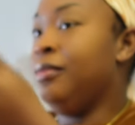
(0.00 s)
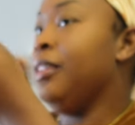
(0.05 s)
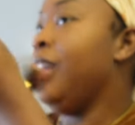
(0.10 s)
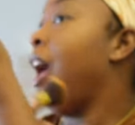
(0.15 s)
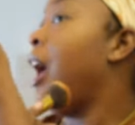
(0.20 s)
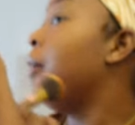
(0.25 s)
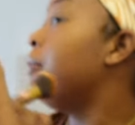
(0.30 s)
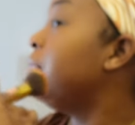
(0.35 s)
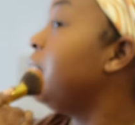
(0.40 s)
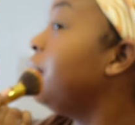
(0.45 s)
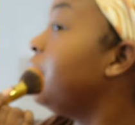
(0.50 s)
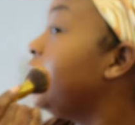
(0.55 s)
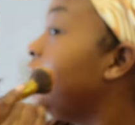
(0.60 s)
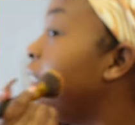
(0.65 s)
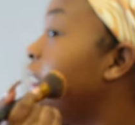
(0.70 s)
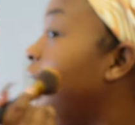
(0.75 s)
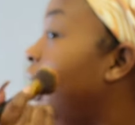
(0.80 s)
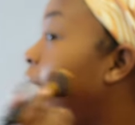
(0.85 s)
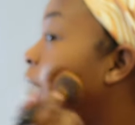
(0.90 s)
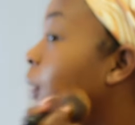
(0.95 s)
I'm
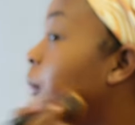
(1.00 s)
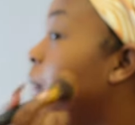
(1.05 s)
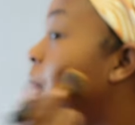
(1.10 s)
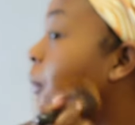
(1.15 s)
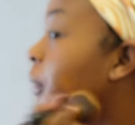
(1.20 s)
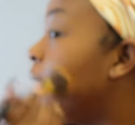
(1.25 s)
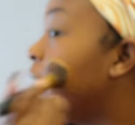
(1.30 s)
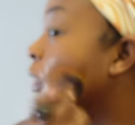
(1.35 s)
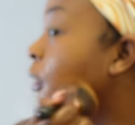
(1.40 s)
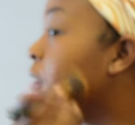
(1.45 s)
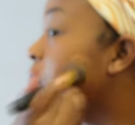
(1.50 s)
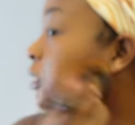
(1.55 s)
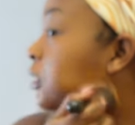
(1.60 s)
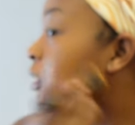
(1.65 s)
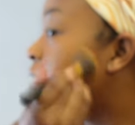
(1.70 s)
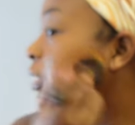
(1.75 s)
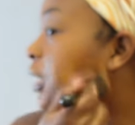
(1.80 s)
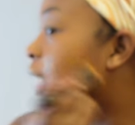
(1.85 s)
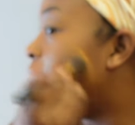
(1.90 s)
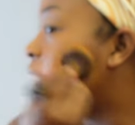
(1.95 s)
definitely not a baby
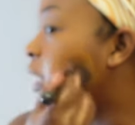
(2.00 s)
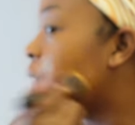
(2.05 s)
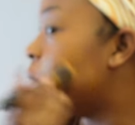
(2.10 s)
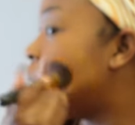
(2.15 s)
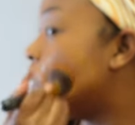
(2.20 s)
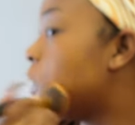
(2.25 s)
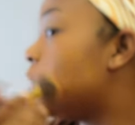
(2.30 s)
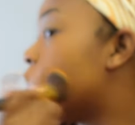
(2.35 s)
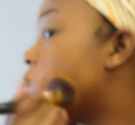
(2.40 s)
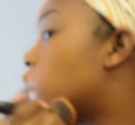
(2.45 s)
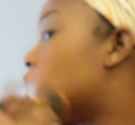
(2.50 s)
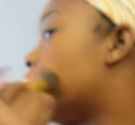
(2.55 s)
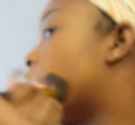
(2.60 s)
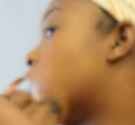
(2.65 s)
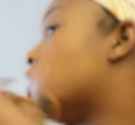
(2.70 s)
hairs kind of person.